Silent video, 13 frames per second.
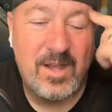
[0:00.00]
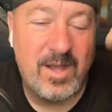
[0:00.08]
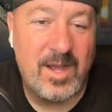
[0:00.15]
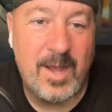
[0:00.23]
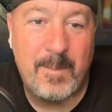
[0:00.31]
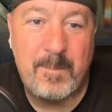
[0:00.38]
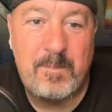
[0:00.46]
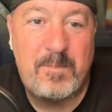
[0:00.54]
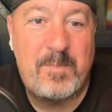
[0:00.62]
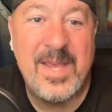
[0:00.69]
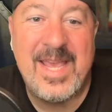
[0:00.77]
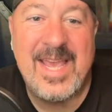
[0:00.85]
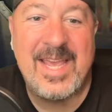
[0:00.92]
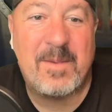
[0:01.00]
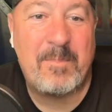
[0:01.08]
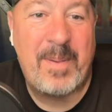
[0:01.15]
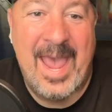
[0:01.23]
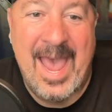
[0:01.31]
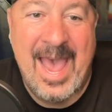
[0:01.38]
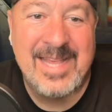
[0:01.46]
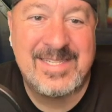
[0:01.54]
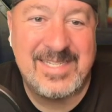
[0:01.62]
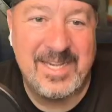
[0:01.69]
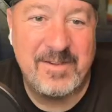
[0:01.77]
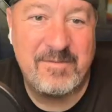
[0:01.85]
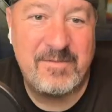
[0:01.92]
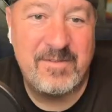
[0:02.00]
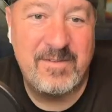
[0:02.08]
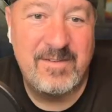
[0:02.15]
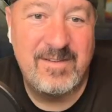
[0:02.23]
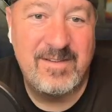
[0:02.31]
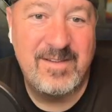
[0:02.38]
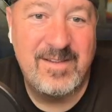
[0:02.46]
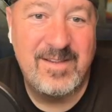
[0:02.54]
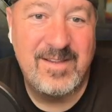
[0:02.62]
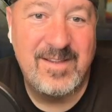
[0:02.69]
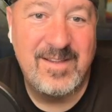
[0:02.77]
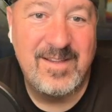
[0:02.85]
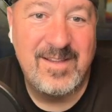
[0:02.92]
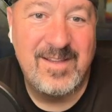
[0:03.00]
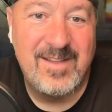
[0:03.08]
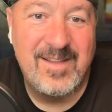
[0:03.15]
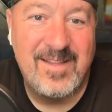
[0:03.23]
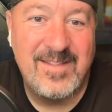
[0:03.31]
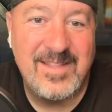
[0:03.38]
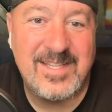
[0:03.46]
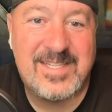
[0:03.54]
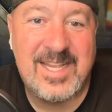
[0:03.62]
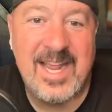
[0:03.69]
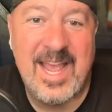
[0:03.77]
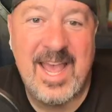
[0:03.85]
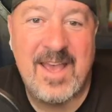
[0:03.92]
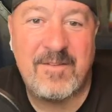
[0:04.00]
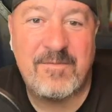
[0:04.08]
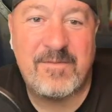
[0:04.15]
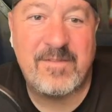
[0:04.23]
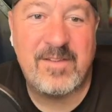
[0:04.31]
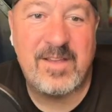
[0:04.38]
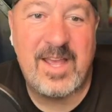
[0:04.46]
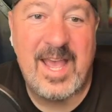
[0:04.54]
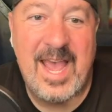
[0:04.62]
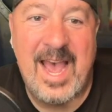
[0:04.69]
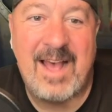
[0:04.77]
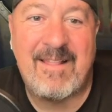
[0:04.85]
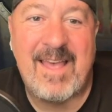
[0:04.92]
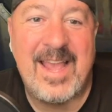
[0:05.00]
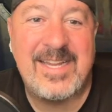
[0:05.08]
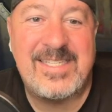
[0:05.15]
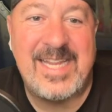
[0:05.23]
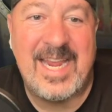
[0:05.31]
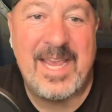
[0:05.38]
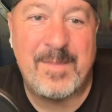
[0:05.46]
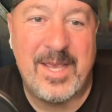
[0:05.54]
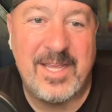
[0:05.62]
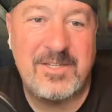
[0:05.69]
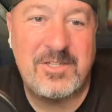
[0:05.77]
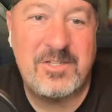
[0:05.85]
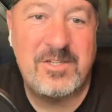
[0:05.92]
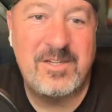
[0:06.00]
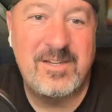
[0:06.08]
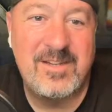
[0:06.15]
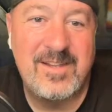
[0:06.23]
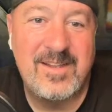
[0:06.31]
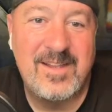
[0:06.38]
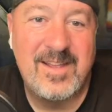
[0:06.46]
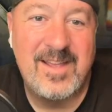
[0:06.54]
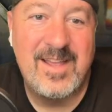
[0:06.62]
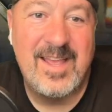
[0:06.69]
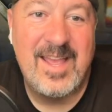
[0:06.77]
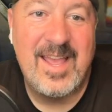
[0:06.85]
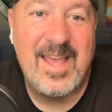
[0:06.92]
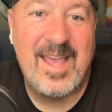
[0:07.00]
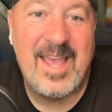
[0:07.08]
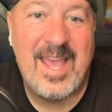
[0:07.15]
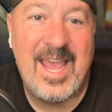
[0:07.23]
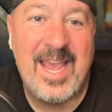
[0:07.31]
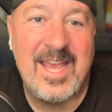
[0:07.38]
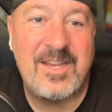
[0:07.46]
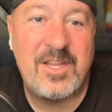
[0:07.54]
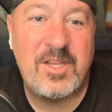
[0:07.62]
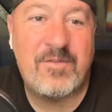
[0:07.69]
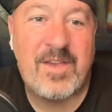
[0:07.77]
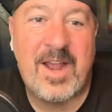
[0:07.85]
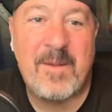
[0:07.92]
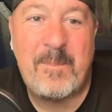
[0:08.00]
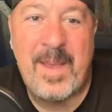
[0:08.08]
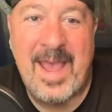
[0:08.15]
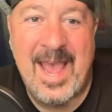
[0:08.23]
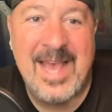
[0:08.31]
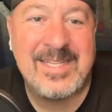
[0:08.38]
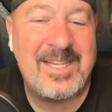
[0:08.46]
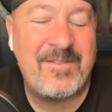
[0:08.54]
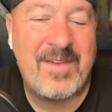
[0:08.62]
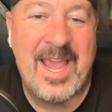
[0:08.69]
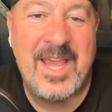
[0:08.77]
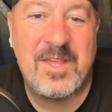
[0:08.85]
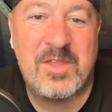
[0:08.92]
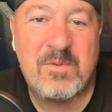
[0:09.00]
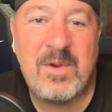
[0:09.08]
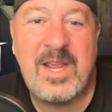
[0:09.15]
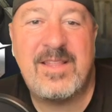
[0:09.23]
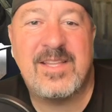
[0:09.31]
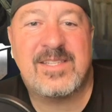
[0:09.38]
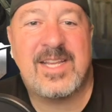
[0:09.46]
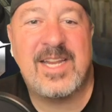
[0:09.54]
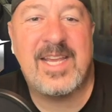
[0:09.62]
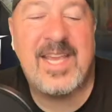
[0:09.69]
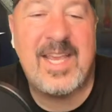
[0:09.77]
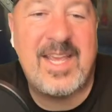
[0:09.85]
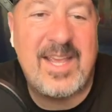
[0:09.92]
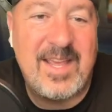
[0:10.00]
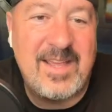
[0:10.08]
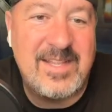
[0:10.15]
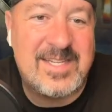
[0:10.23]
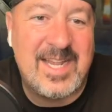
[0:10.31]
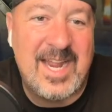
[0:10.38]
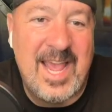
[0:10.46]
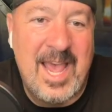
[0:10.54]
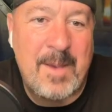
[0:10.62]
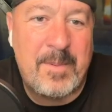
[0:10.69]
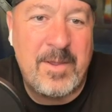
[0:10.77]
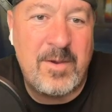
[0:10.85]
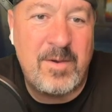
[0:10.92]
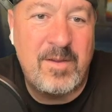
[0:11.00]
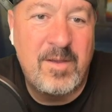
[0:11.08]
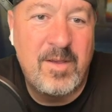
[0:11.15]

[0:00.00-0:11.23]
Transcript: a big passive that's going to have ally damage. And you've got a passive A3 that's going to happen